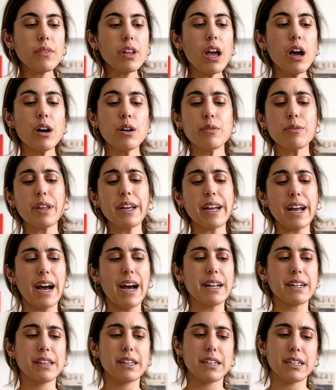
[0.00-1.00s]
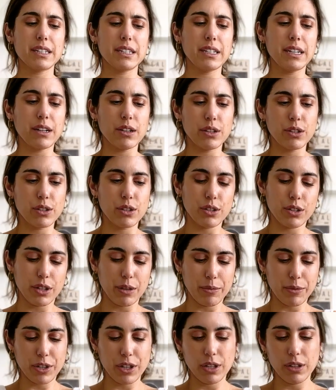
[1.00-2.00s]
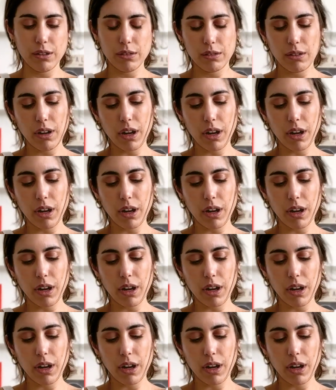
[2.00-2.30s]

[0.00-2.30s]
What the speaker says: I'll like add links down in the description.